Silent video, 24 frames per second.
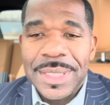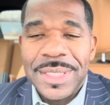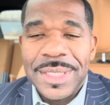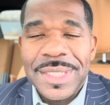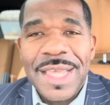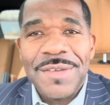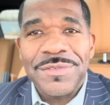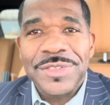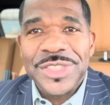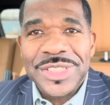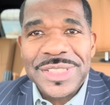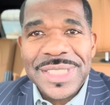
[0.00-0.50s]

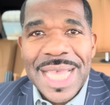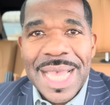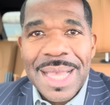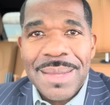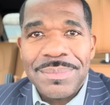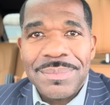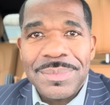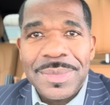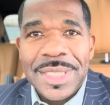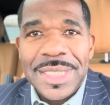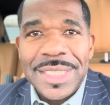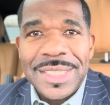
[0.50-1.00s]
Never
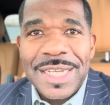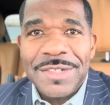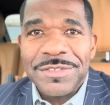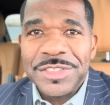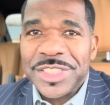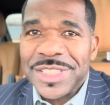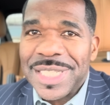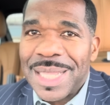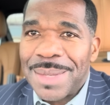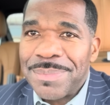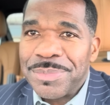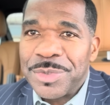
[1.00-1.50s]
stop. Never
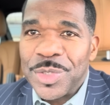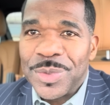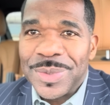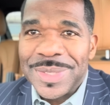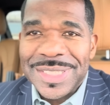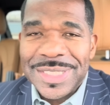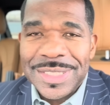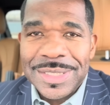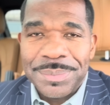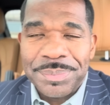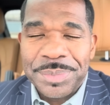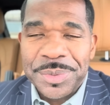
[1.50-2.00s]
stop doing
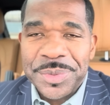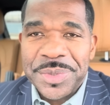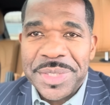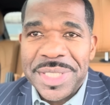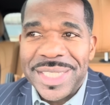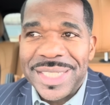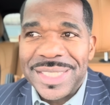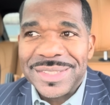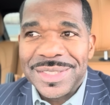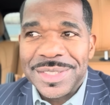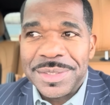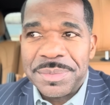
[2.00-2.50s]
the simple
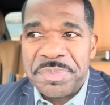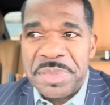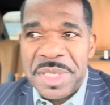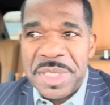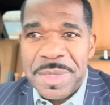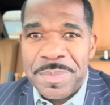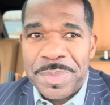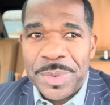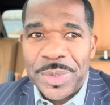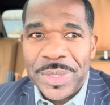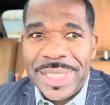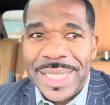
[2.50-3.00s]
things, good
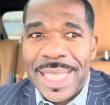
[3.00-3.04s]
people.